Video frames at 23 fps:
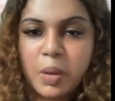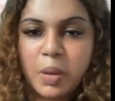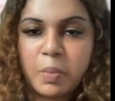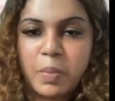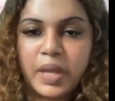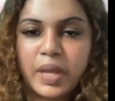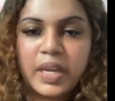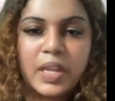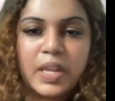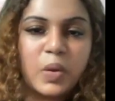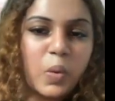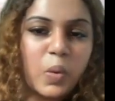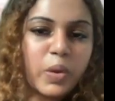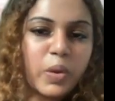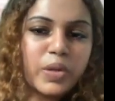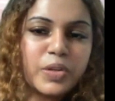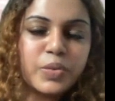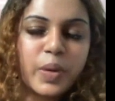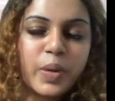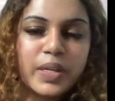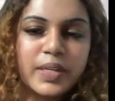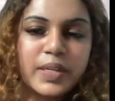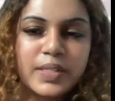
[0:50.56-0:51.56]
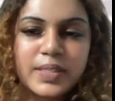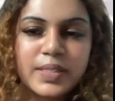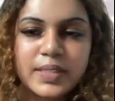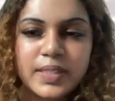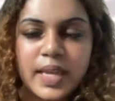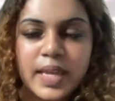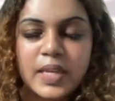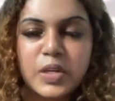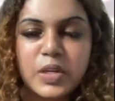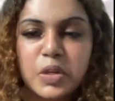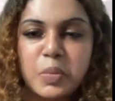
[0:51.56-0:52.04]
But in order to
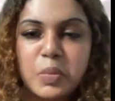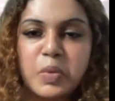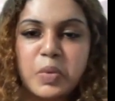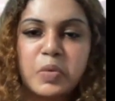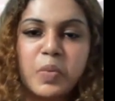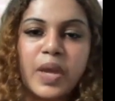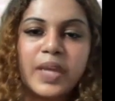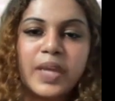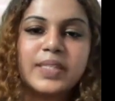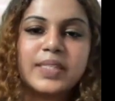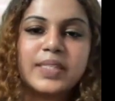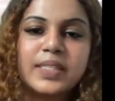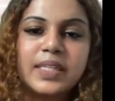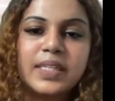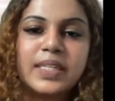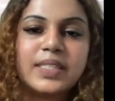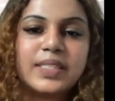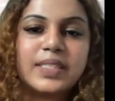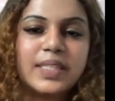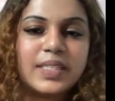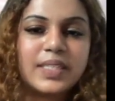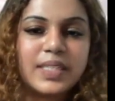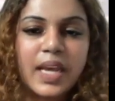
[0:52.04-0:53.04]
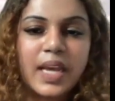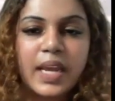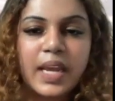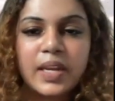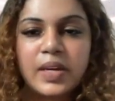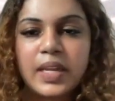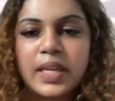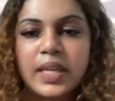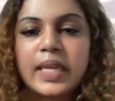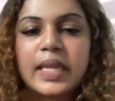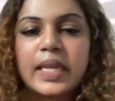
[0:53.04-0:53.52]
understand human rights in its
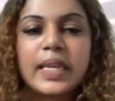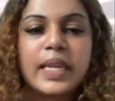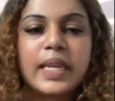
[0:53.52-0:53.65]
entirety,